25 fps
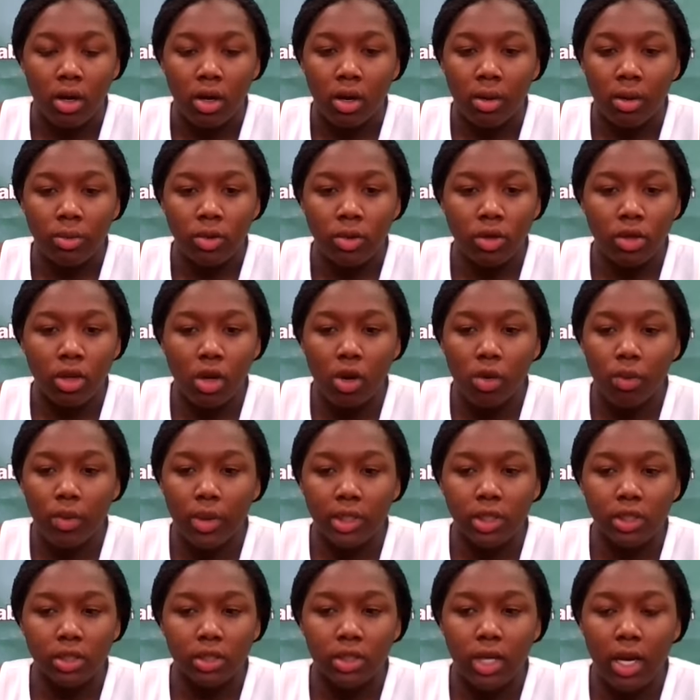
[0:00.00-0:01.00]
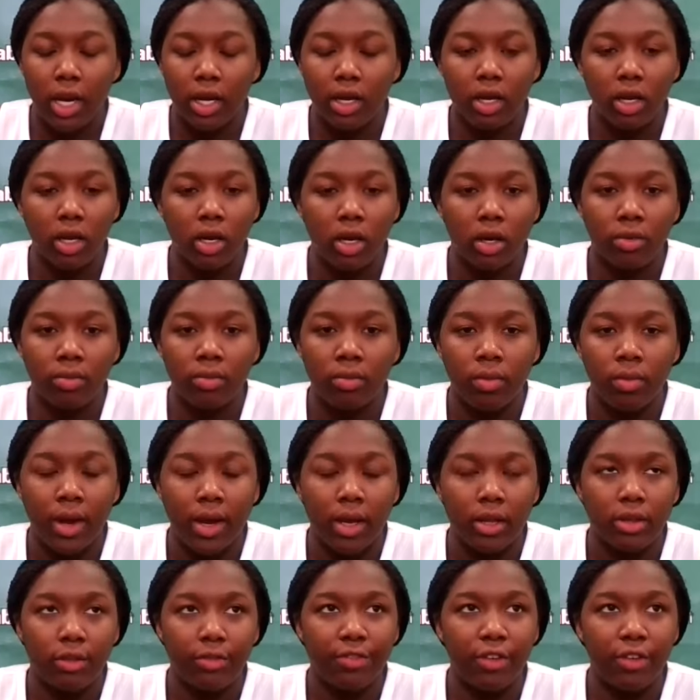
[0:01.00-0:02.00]
You know, kind of
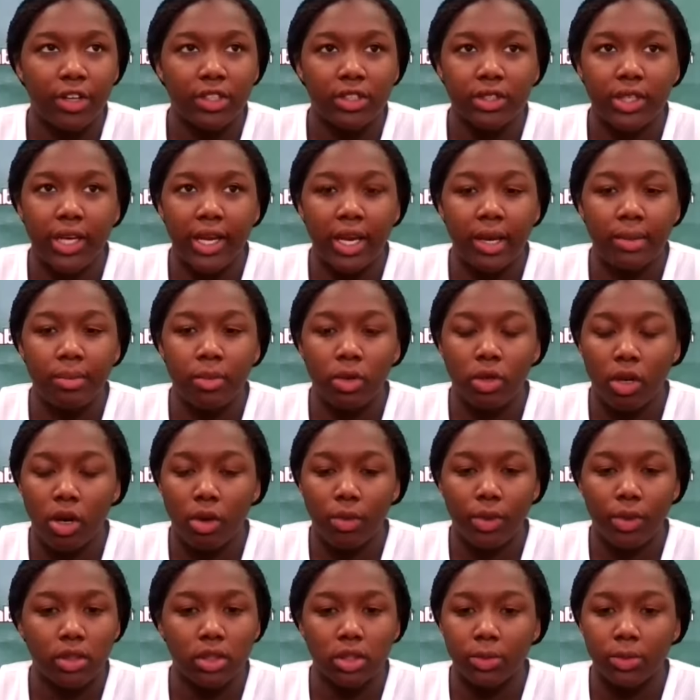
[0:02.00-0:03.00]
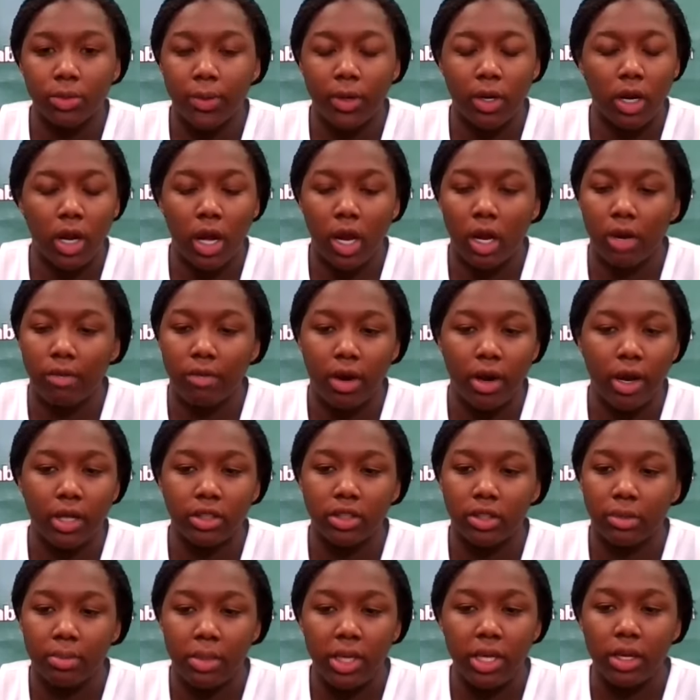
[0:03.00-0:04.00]
the first game, you know, we just put it out of our
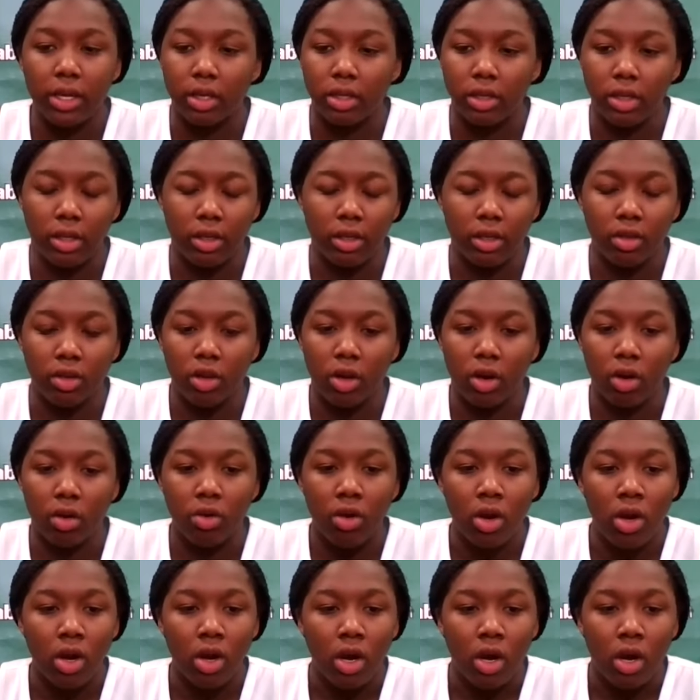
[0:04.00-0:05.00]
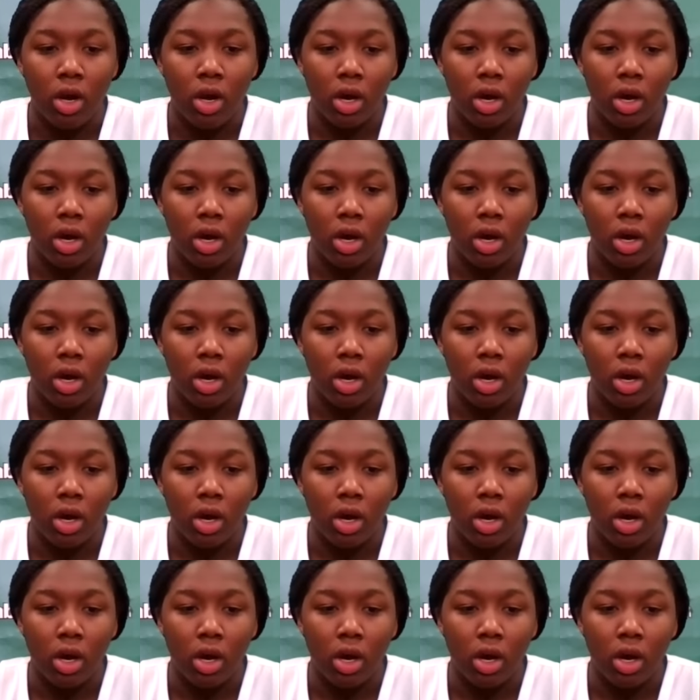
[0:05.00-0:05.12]
heads immediately, you know,